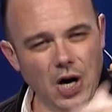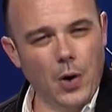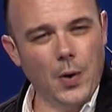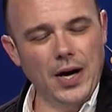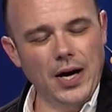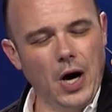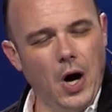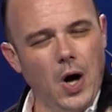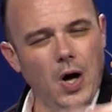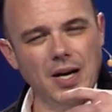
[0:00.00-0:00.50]

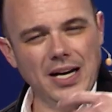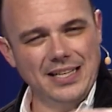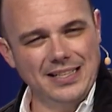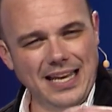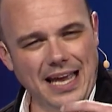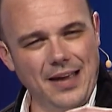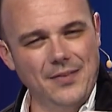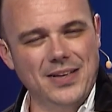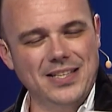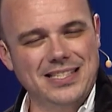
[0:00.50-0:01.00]
going on in
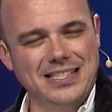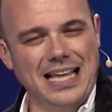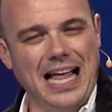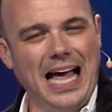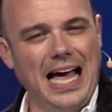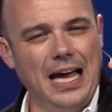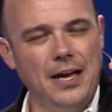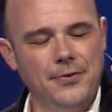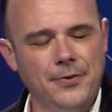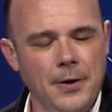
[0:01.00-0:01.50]
David's
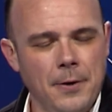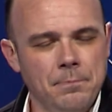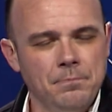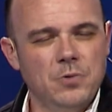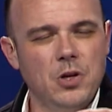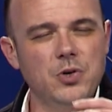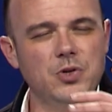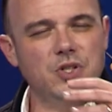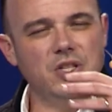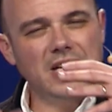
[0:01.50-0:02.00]
life,
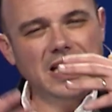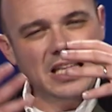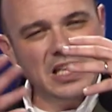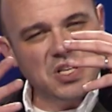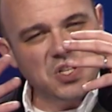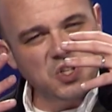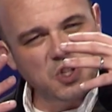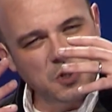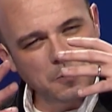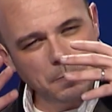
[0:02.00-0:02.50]
you see
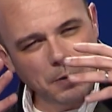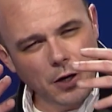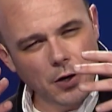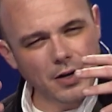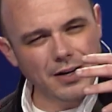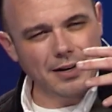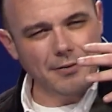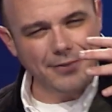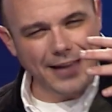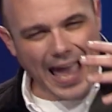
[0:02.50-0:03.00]
the
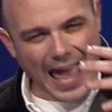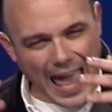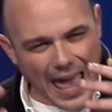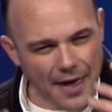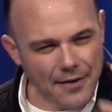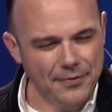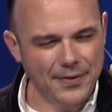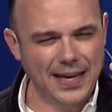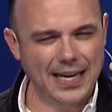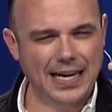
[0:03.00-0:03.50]
spirit of
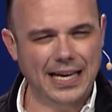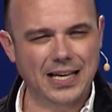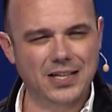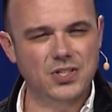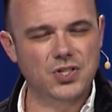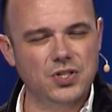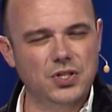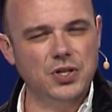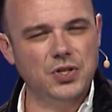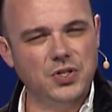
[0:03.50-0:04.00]

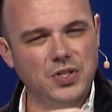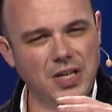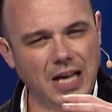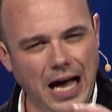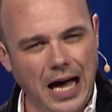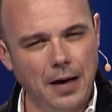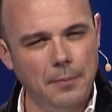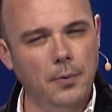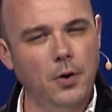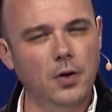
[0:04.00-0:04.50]
heaviness just
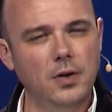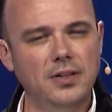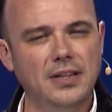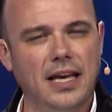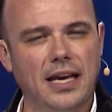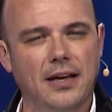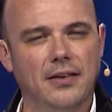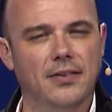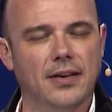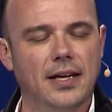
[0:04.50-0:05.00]
come on
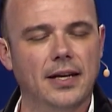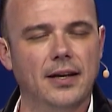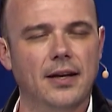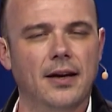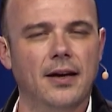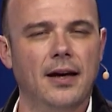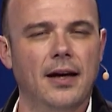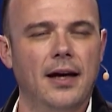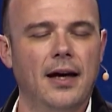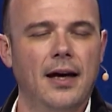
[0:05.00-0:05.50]
David.
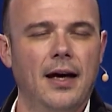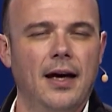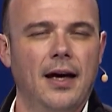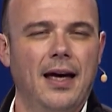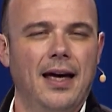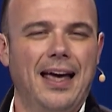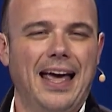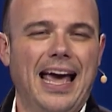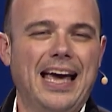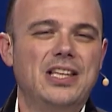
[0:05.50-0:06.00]

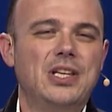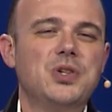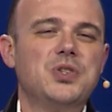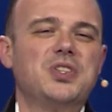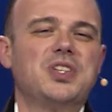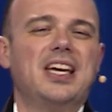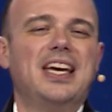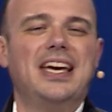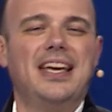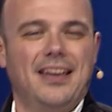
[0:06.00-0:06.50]
And you
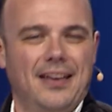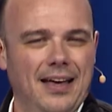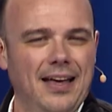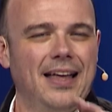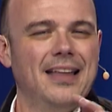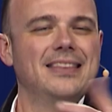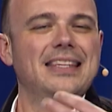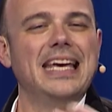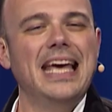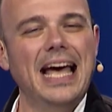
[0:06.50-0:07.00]
see
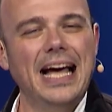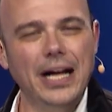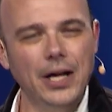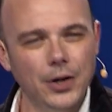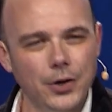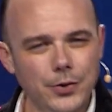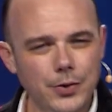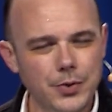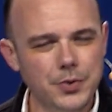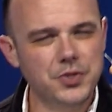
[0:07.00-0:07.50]
the
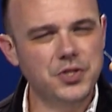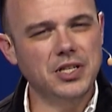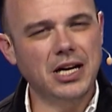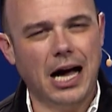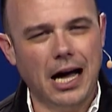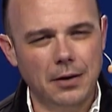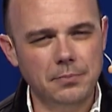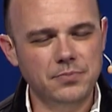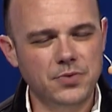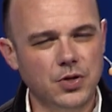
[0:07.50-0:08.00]
elders
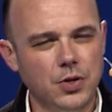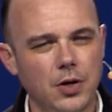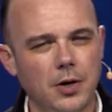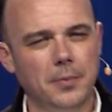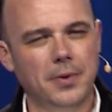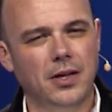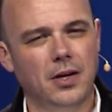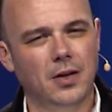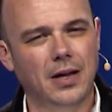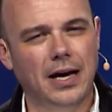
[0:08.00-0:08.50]
come to
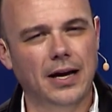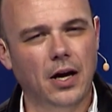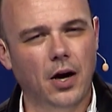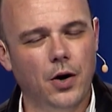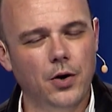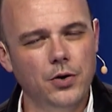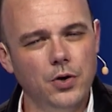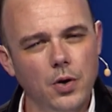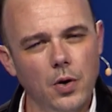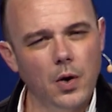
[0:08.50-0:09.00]
him and they're like,
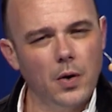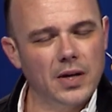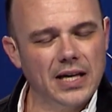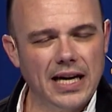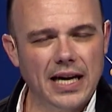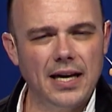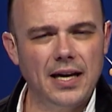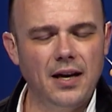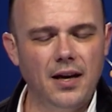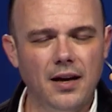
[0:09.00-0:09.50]
are you
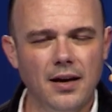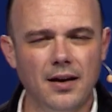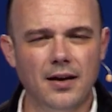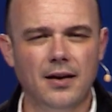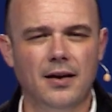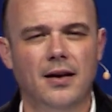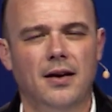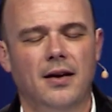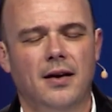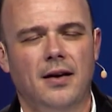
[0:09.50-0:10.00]
okay?
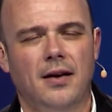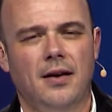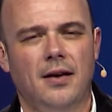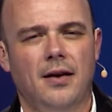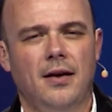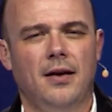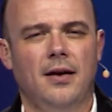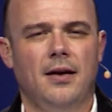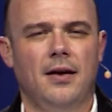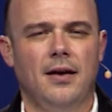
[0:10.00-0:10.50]

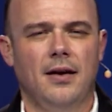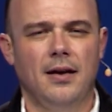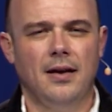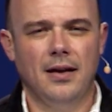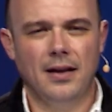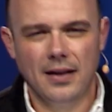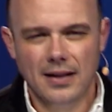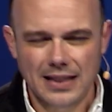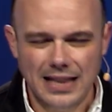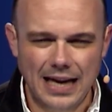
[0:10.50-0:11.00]

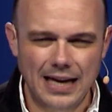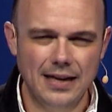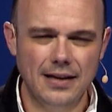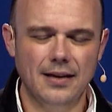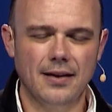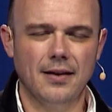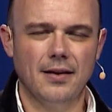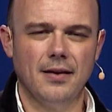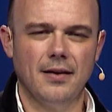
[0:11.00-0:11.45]
Like,